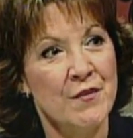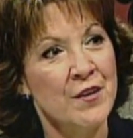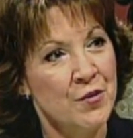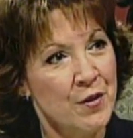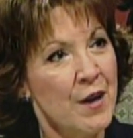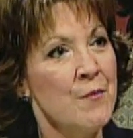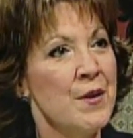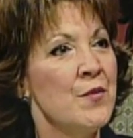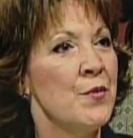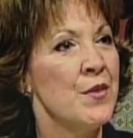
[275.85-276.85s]
And you come
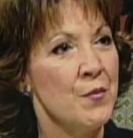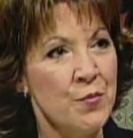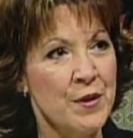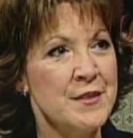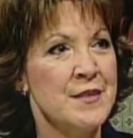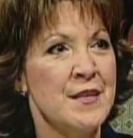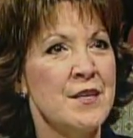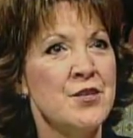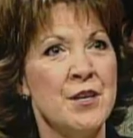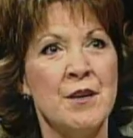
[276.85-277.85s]
in with the
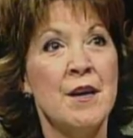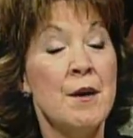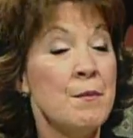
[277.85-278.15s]
prestige and